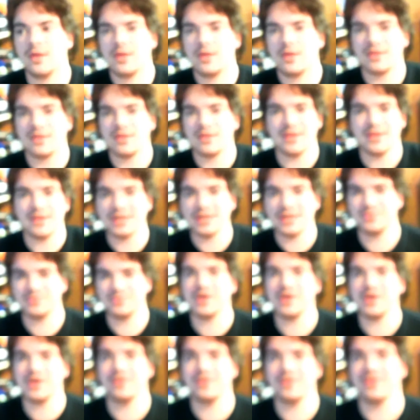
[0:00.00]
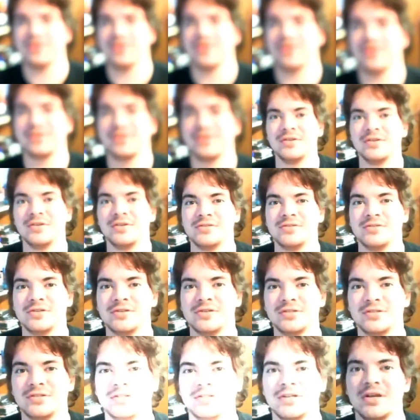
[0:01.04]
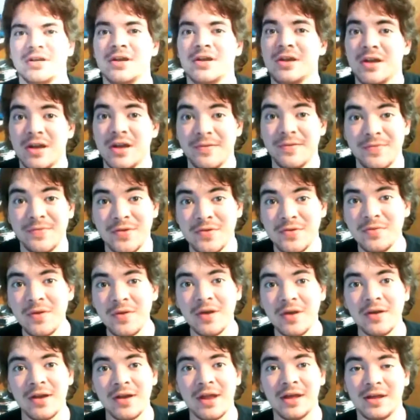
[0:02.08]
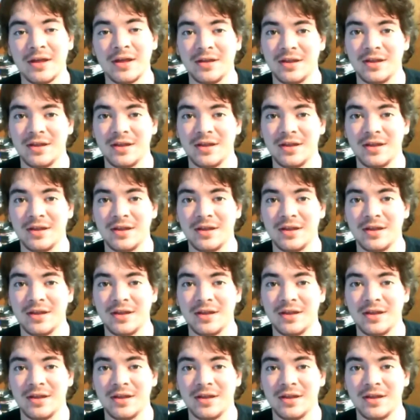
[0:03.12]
Guess what, New York users? If you are an